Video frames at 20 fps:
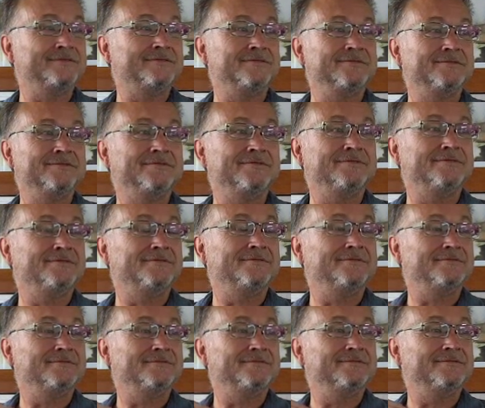Finish
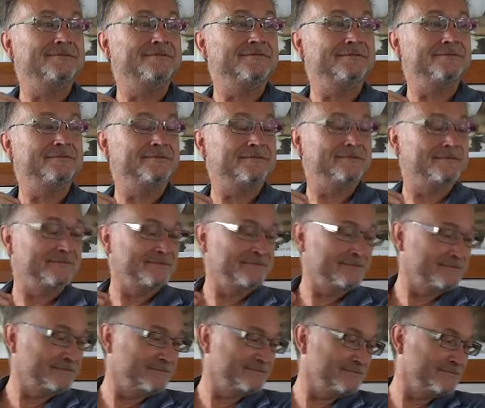early then.
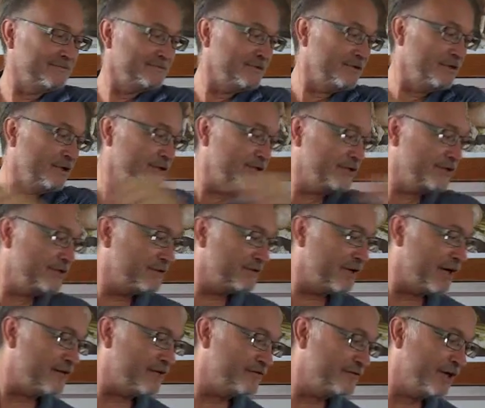Early,
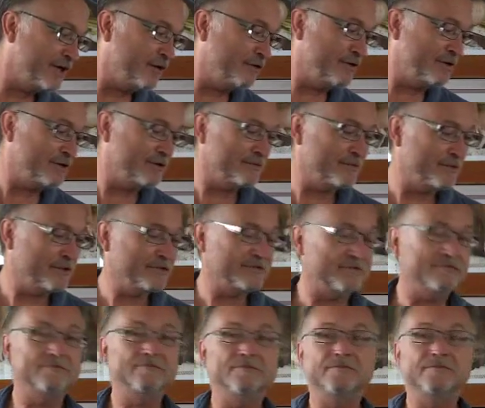half an hour, come on.